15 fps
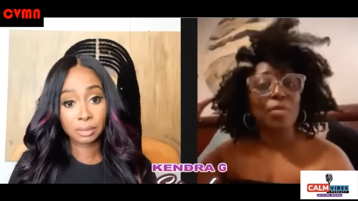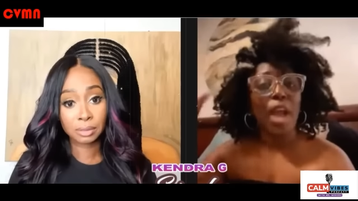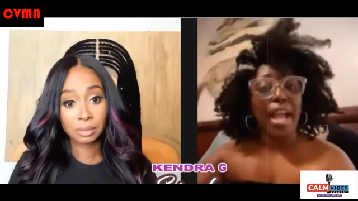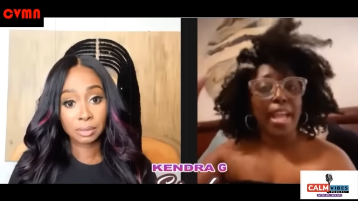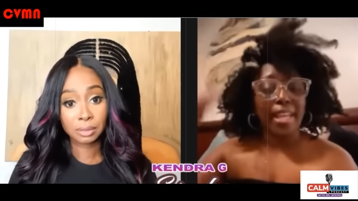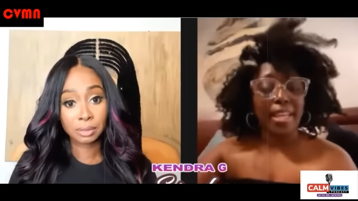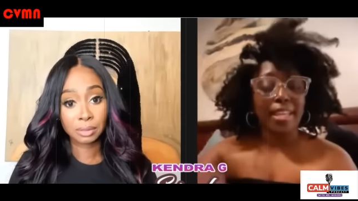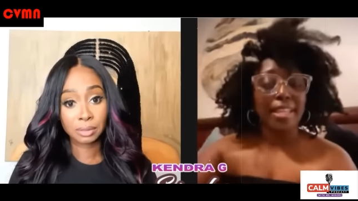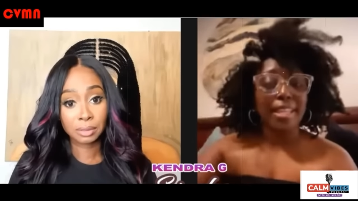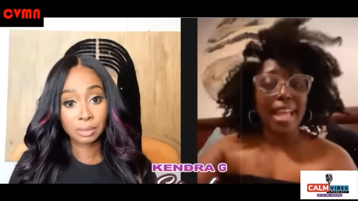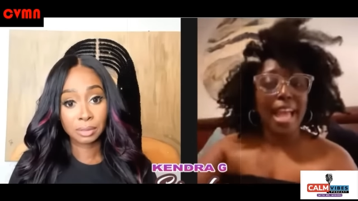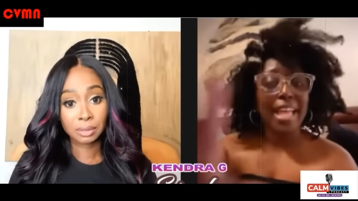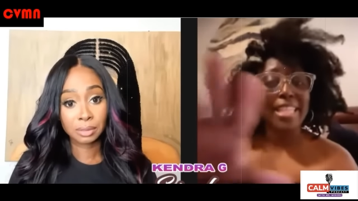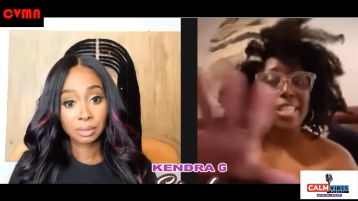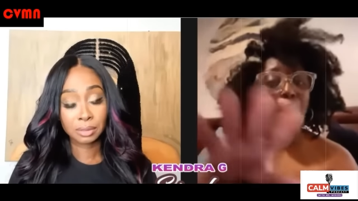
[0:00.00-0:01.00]
Speaker 1: Right.
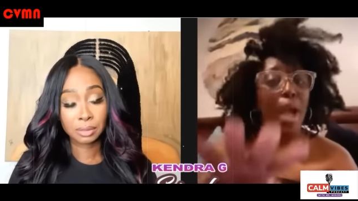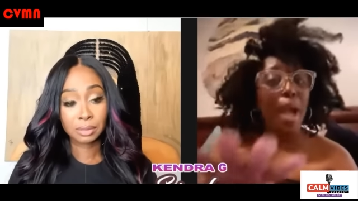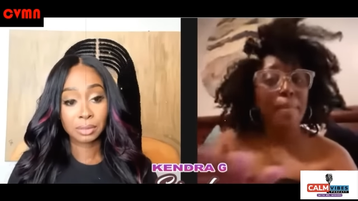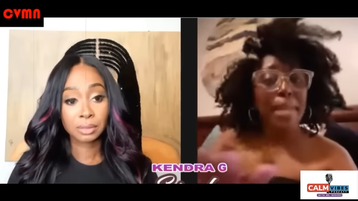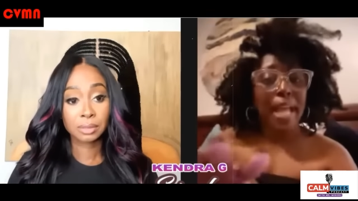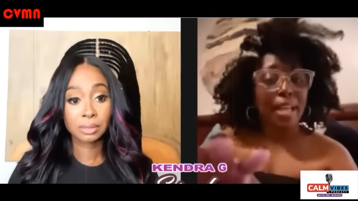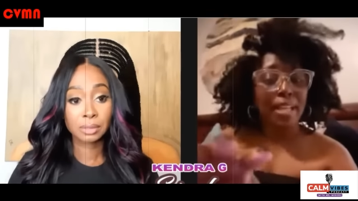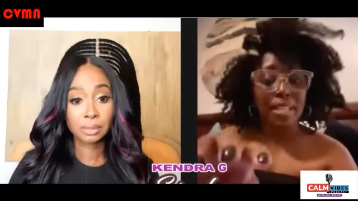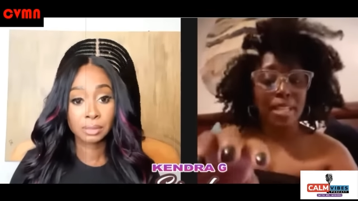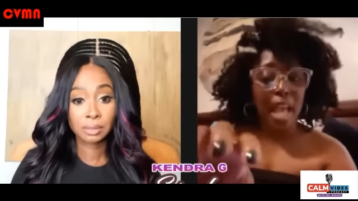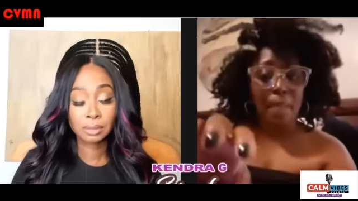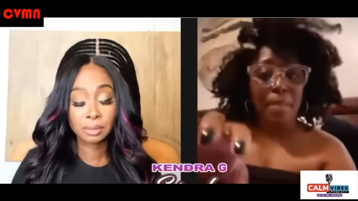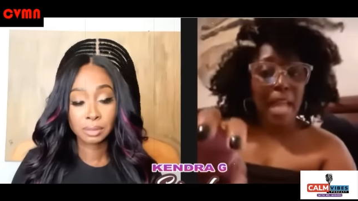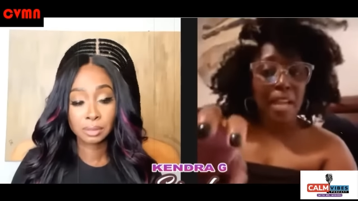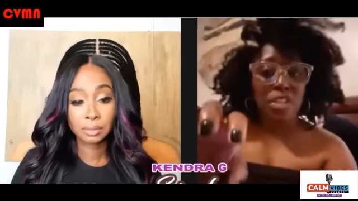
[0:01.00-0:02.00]
So I'm
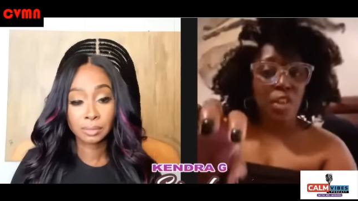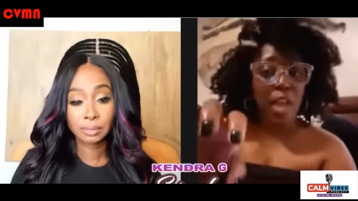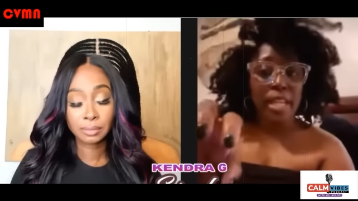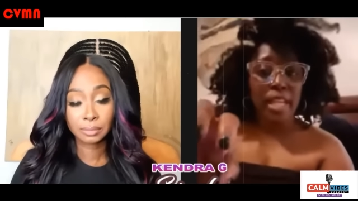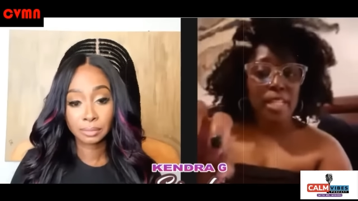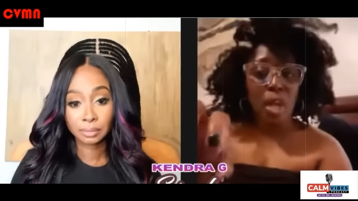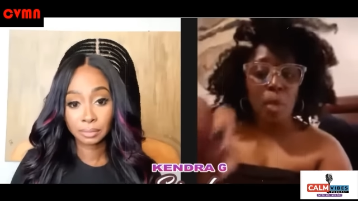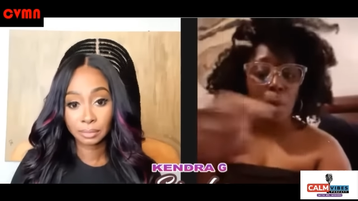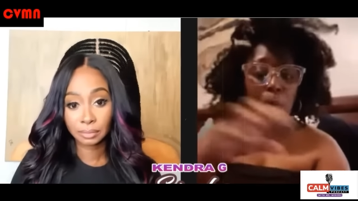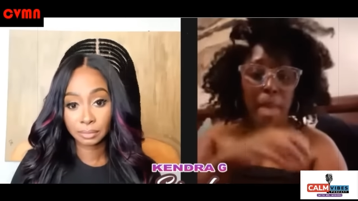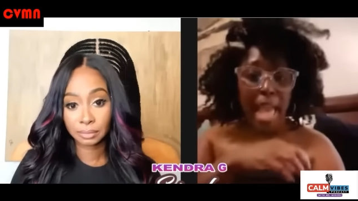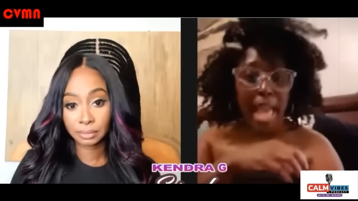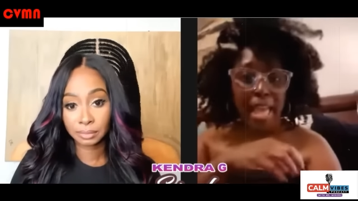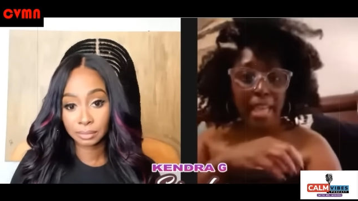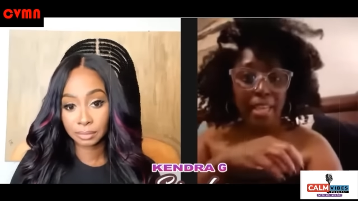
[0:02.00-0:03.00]
not trying to double
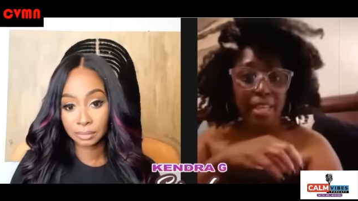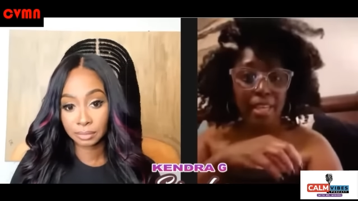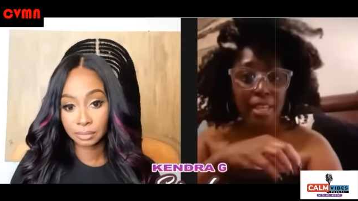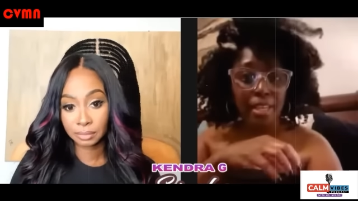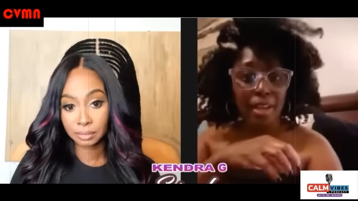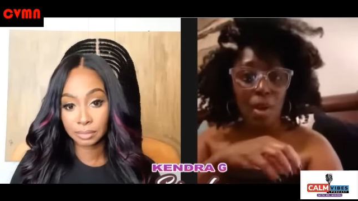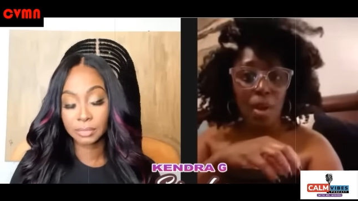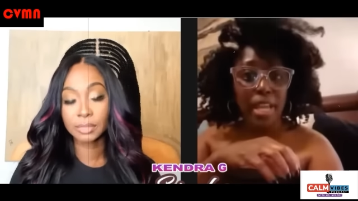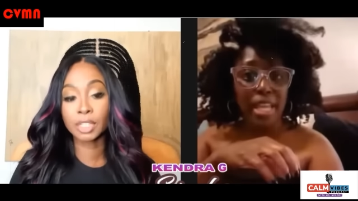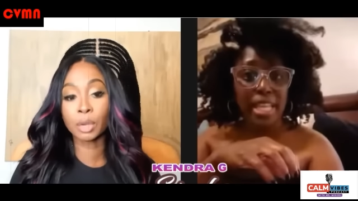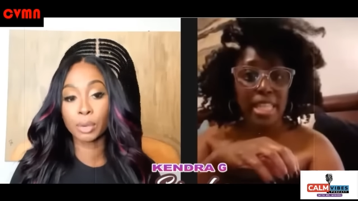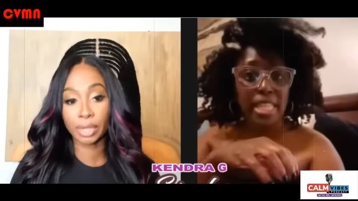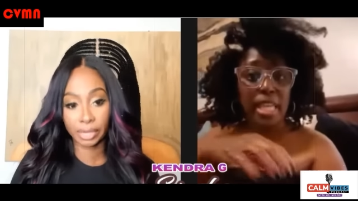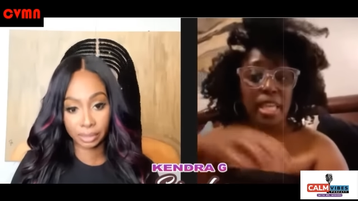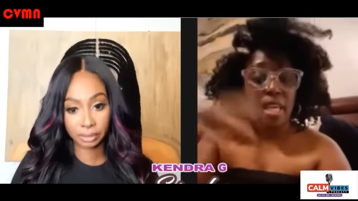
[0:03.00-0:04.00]
back on
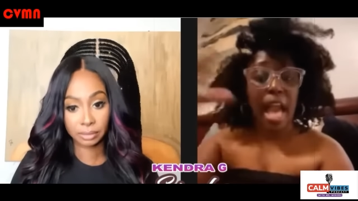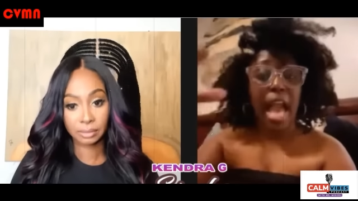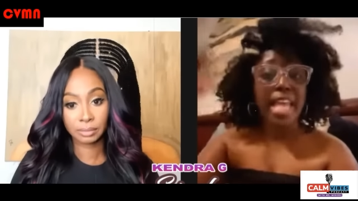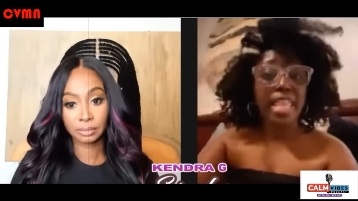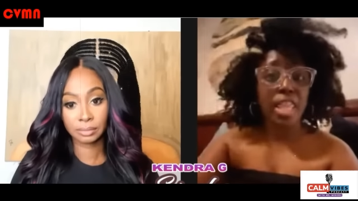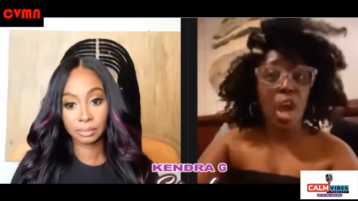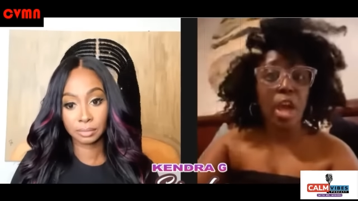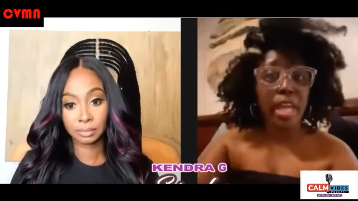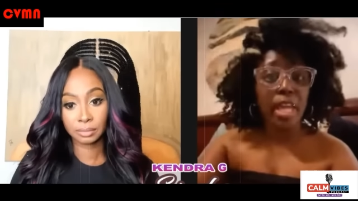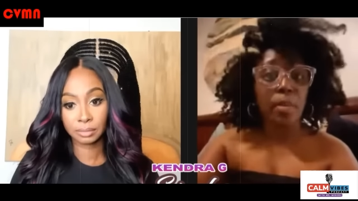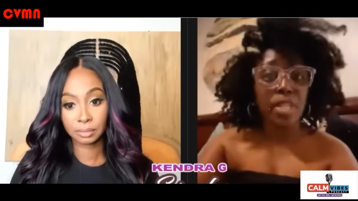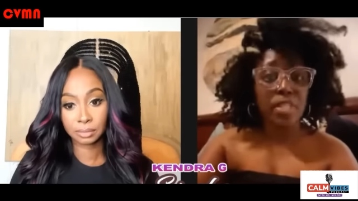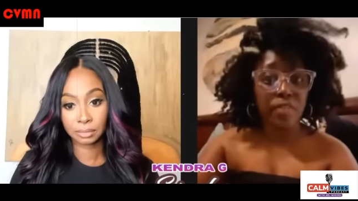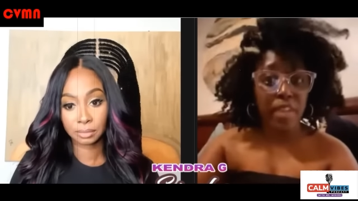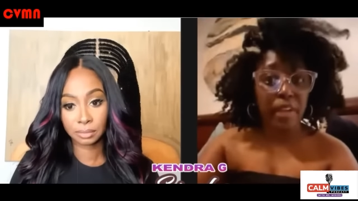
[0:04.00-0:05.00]
anything. I thought he
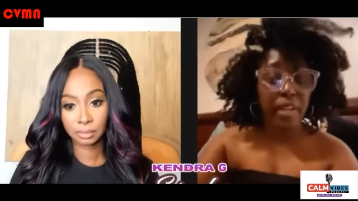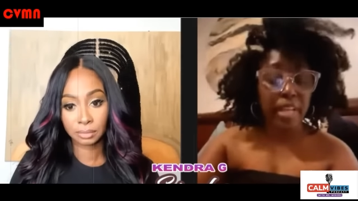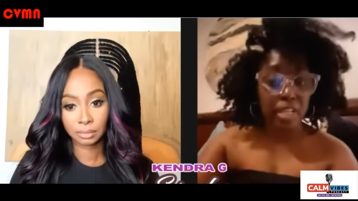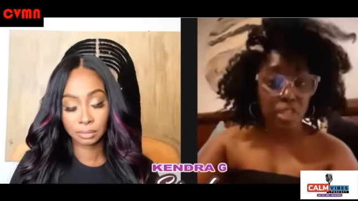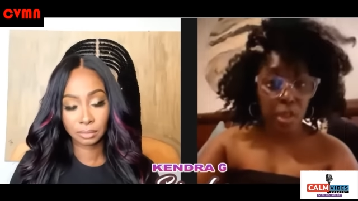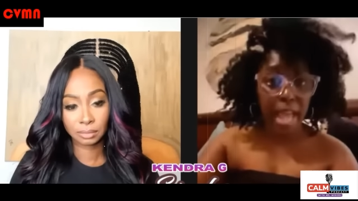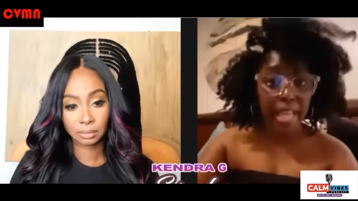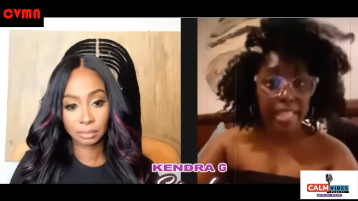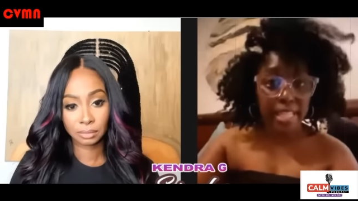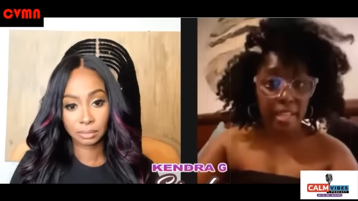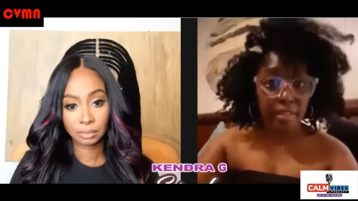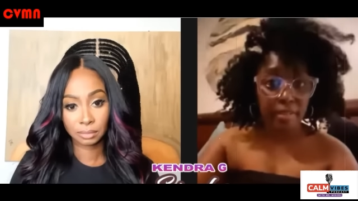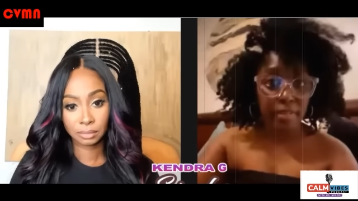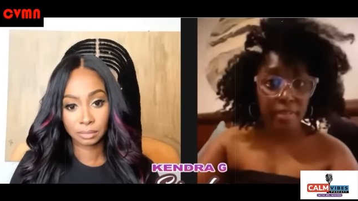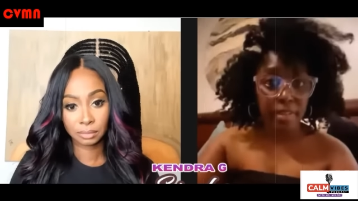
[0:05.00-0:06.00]
was very
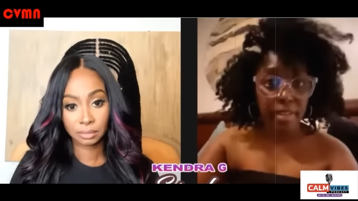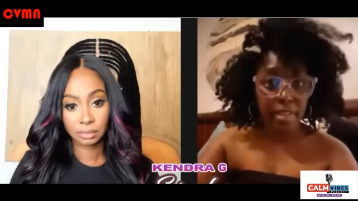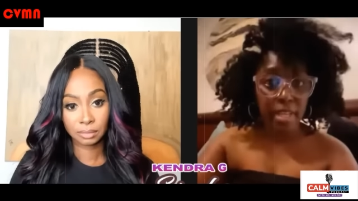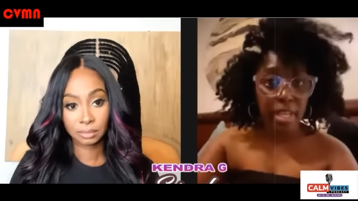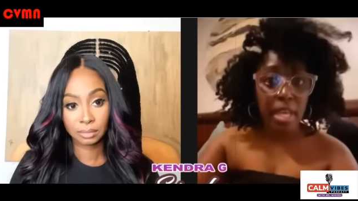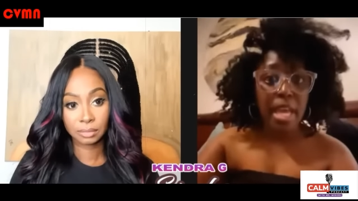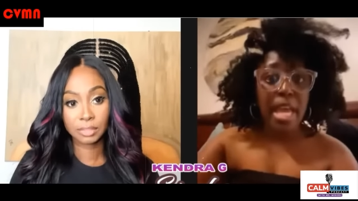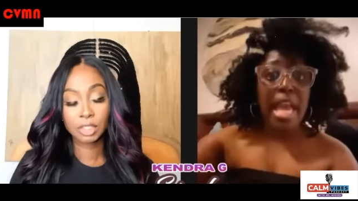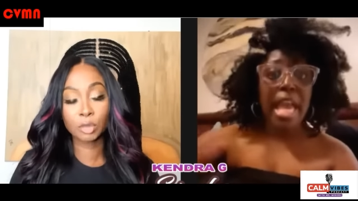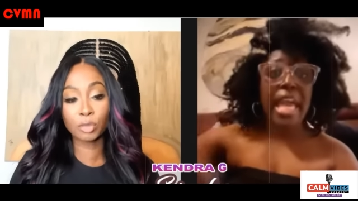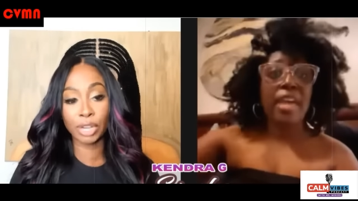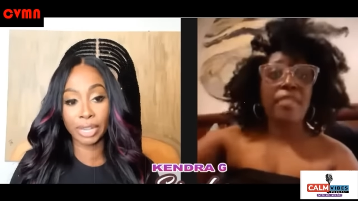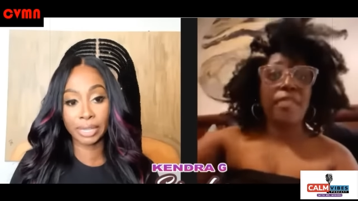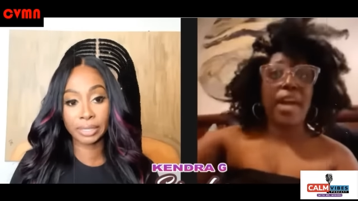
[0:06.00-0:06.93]
attractive. Right. If